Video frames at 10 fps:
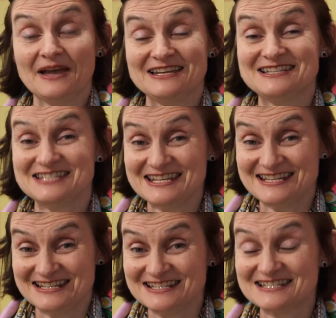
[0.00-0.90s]

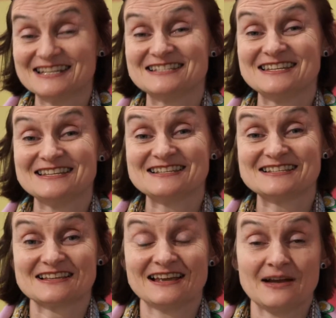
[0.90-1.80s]
Indeed, it
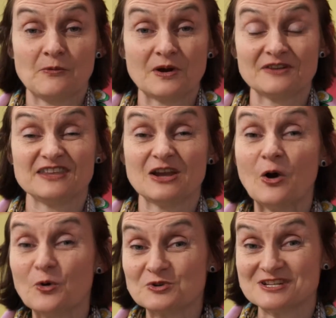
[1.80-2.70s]
is one of the
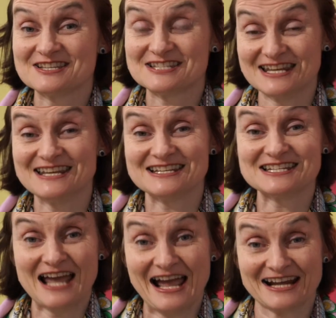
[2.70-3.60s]
oldest
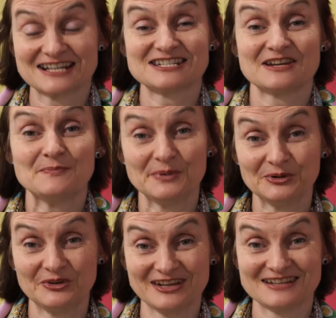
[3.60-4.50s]
intact
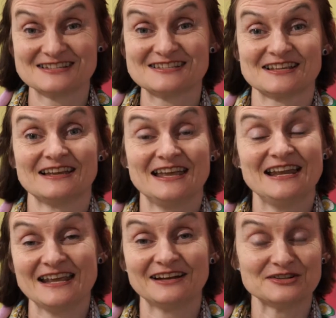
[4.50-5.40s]
buildings in
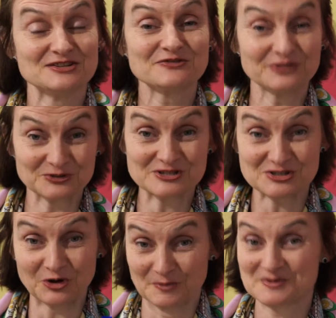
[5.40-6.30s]
England, full
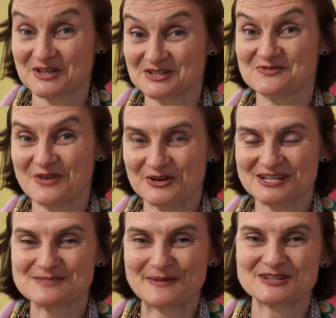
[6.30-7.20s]
stop, so it's very
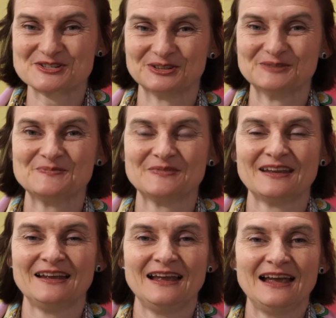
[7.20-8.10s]
special.
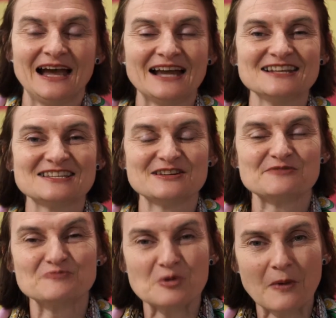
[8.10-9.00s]
And it's in
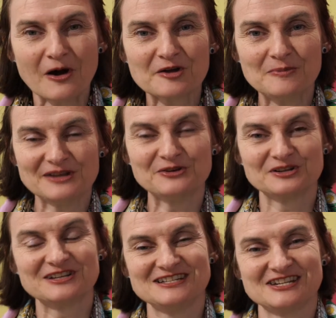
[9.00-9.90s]
a remarkably
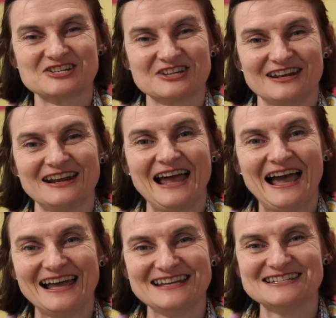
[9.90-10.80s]
good condition,
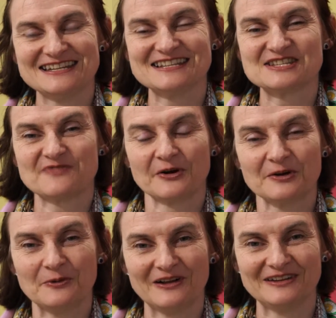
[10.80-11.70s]
and it's
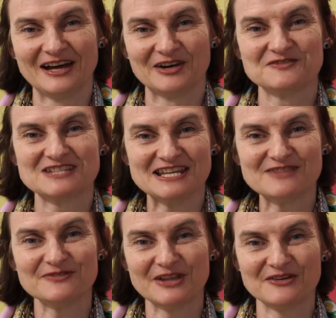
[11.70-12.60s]
very well loved,
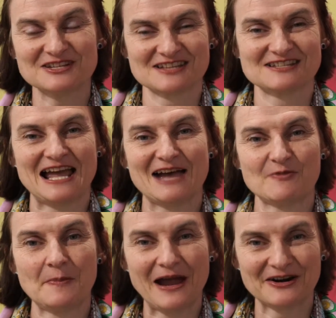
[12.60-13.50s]
even though it doesn't have
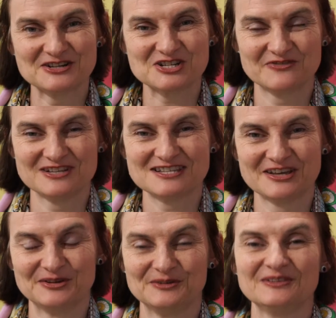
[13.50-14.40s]
a parish of its
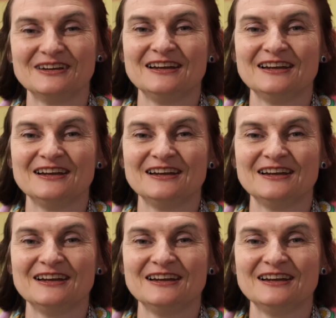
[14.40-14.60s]
own.